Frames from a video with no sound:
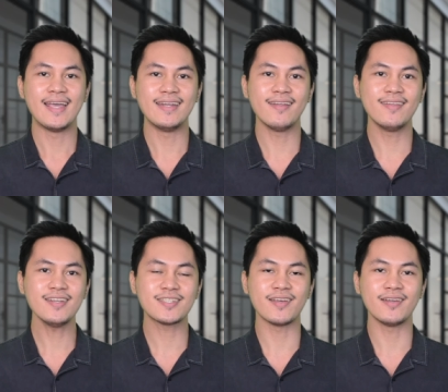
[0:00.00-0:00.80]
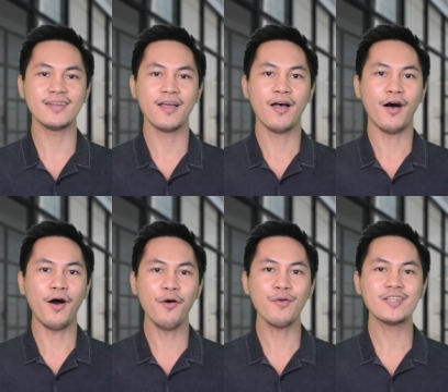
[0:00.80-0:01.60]
In addition,
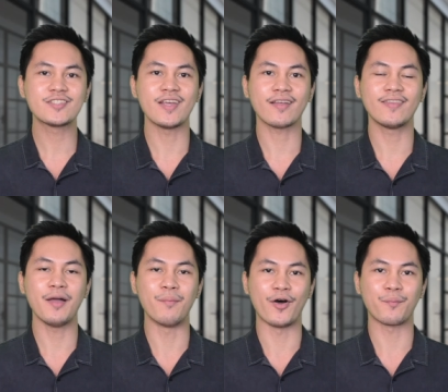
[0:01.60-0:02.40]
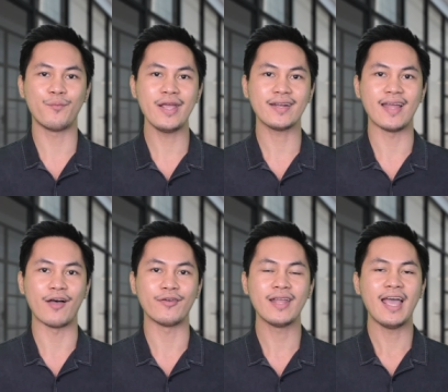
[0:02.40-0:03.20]
Always check the amount
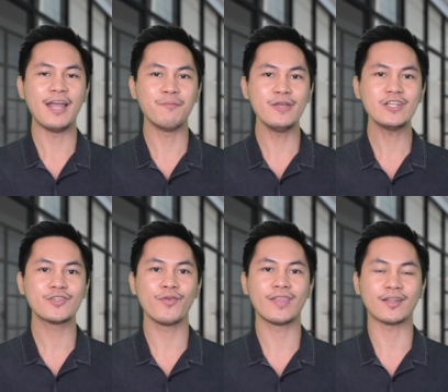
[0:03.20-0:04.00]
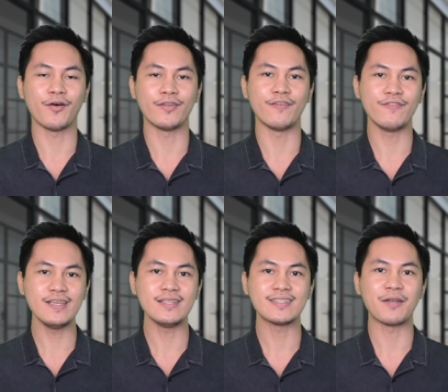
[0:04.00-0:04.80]
breakdown and be sure that all the
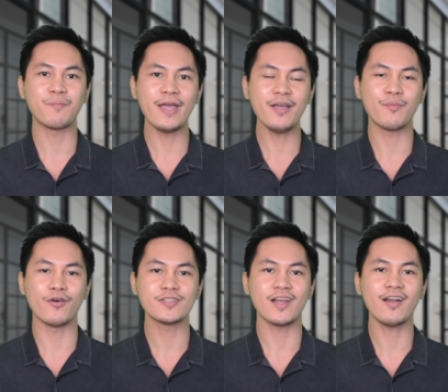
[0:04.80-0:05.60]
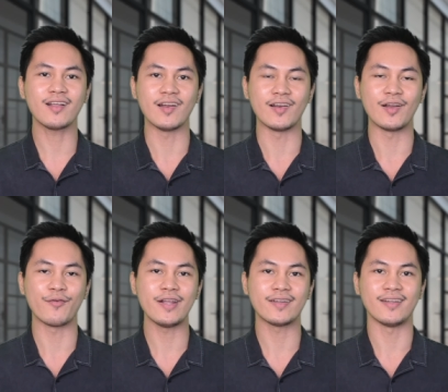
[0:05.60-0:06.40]
fees and payables are clearly
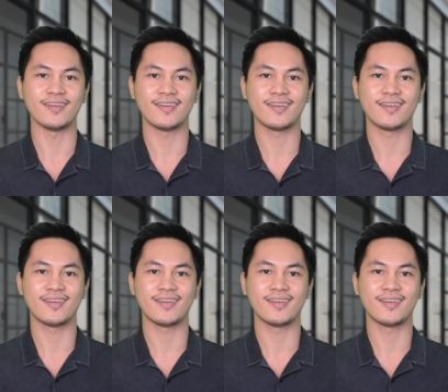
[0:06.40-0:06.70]
written.